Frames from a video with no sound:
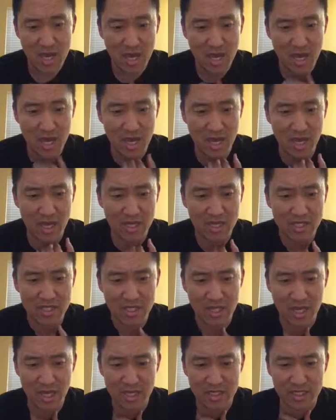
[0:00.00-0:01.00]
I is
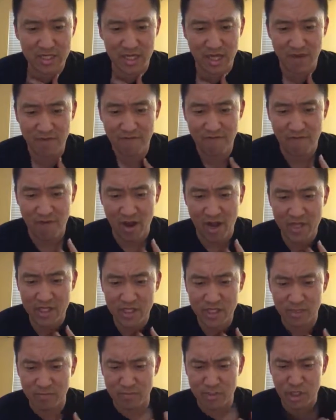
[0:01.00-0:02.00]
catching a
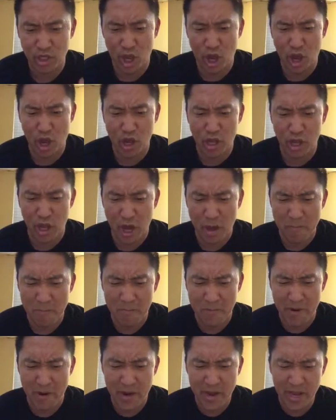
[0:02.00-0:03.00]
frightsome toggle
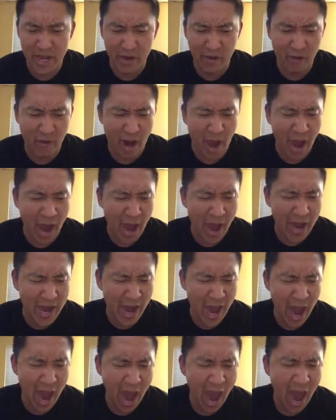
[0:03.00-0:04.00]
humper, he
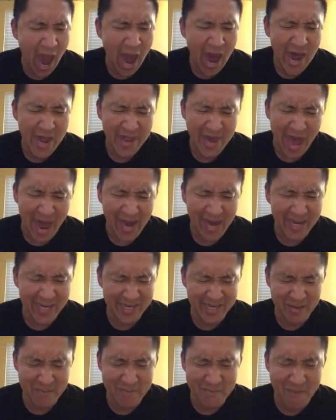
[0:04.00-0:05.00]
cried. That
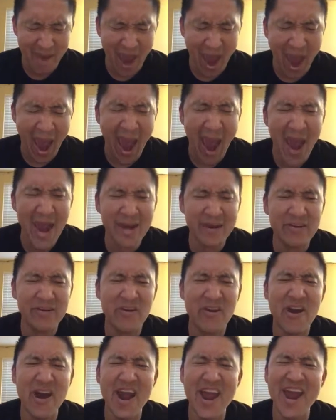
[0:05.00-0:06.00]
is a
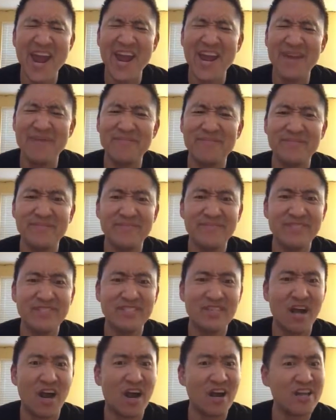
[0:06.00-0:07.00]
bad dream.
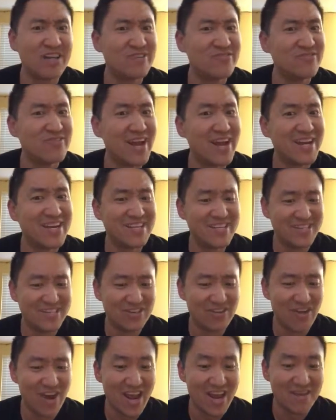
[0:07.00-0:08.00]
Are you ready to
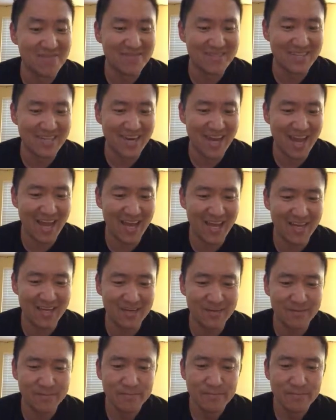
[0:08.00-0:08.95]
dream tonight?